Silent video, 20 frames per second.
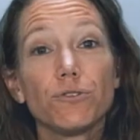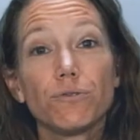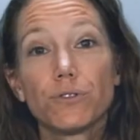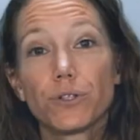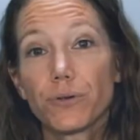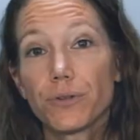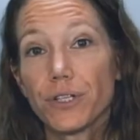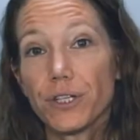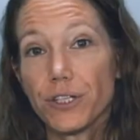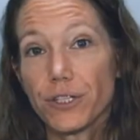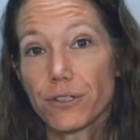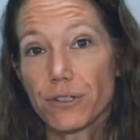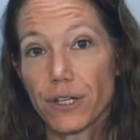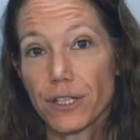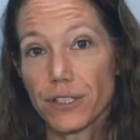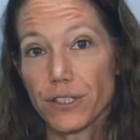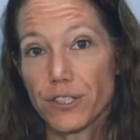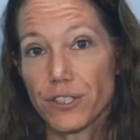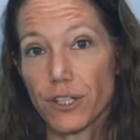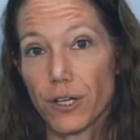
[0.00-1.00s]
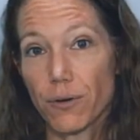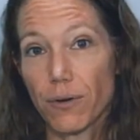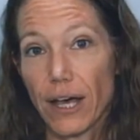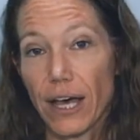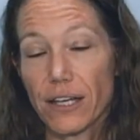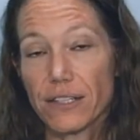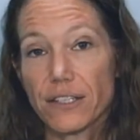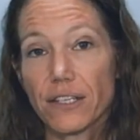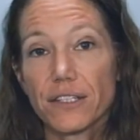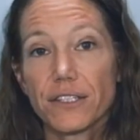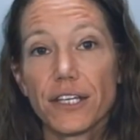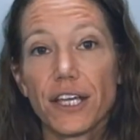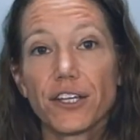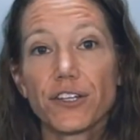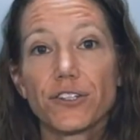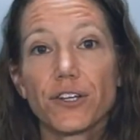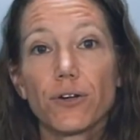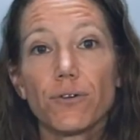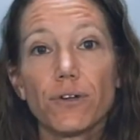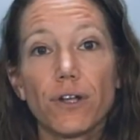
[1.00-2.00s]
you know that you're on the psoas, take
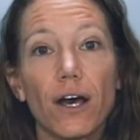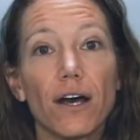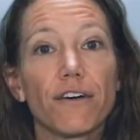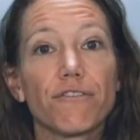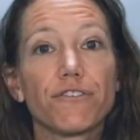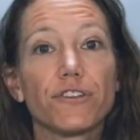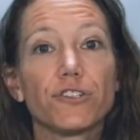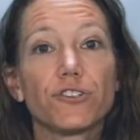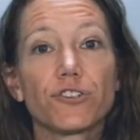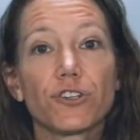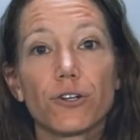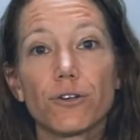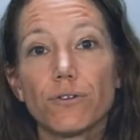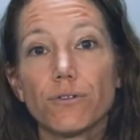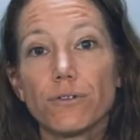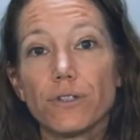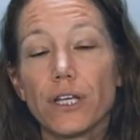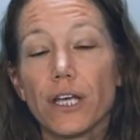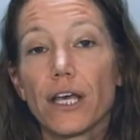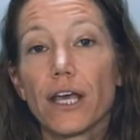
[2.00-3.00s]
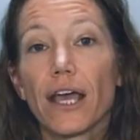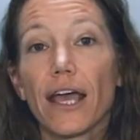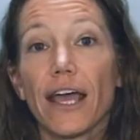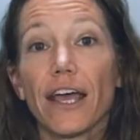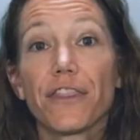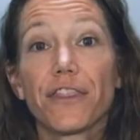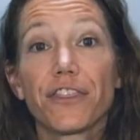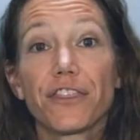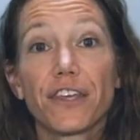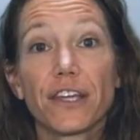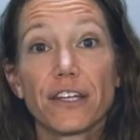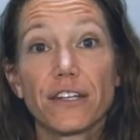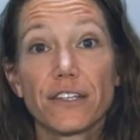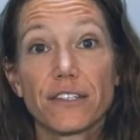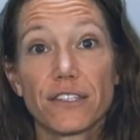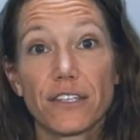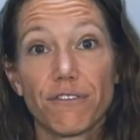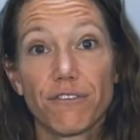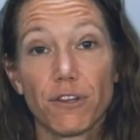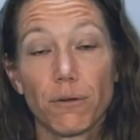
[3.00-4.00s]
note of the tone and
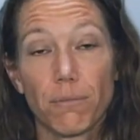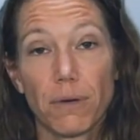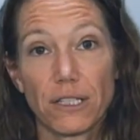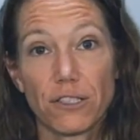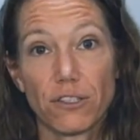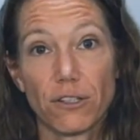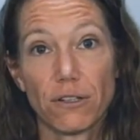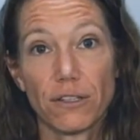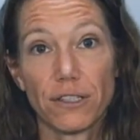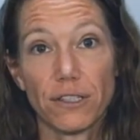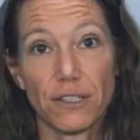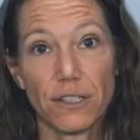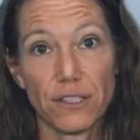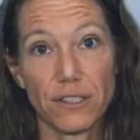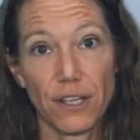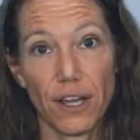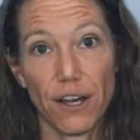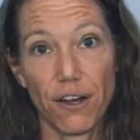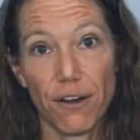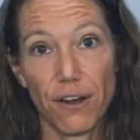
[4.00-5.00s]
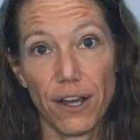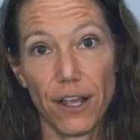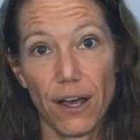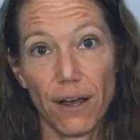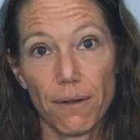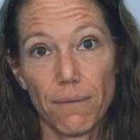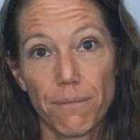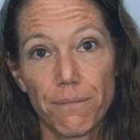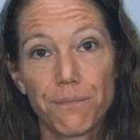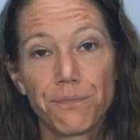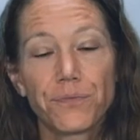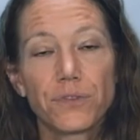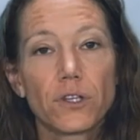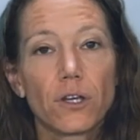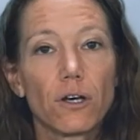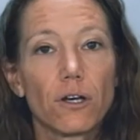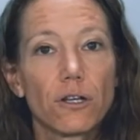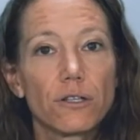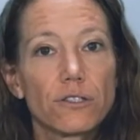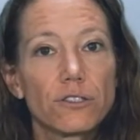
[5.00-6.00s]
thickness of the muscle in this area.
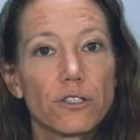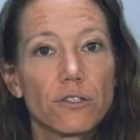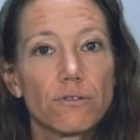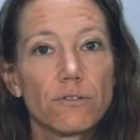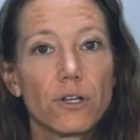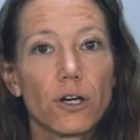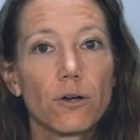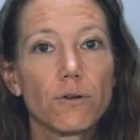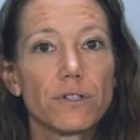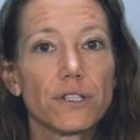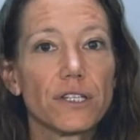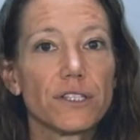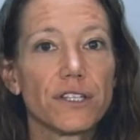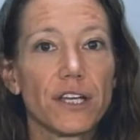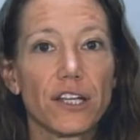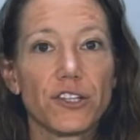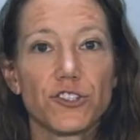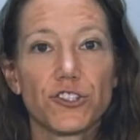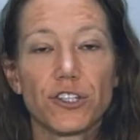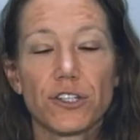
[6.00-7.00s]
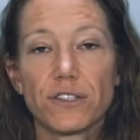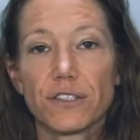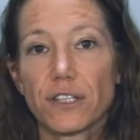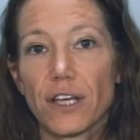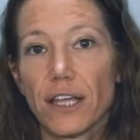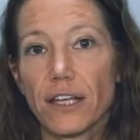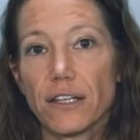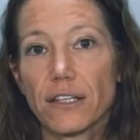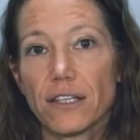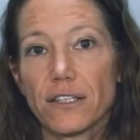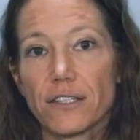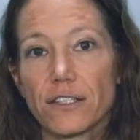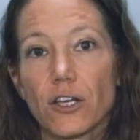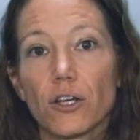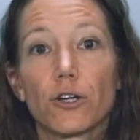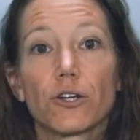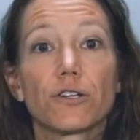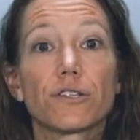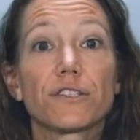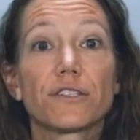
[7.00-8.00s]
Also note tension, tightness,
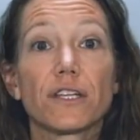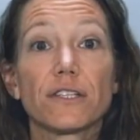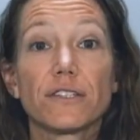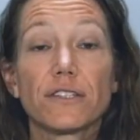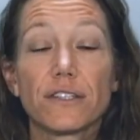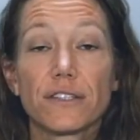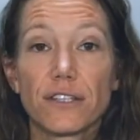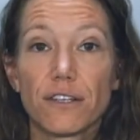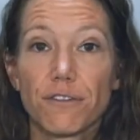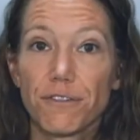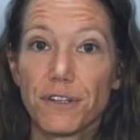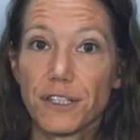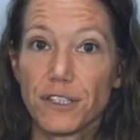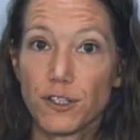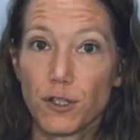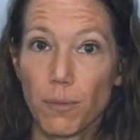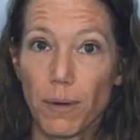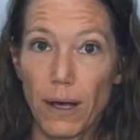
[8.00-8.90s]
or sensitivity to